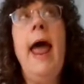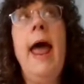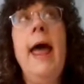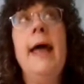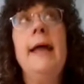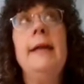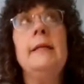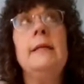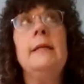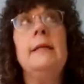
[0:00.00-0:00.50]

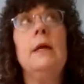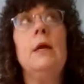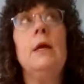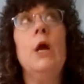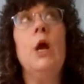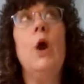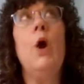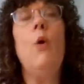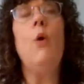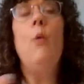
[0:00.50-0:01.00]
And
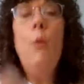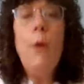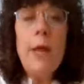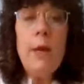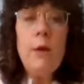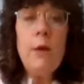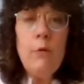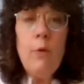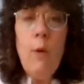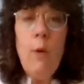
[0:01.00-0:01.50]

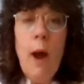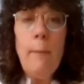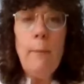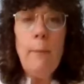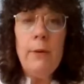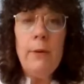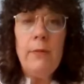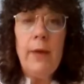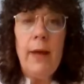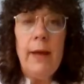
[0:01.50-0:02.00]
we grew up
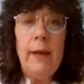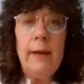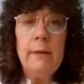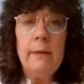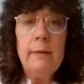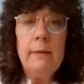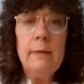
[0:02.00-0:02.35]
with it.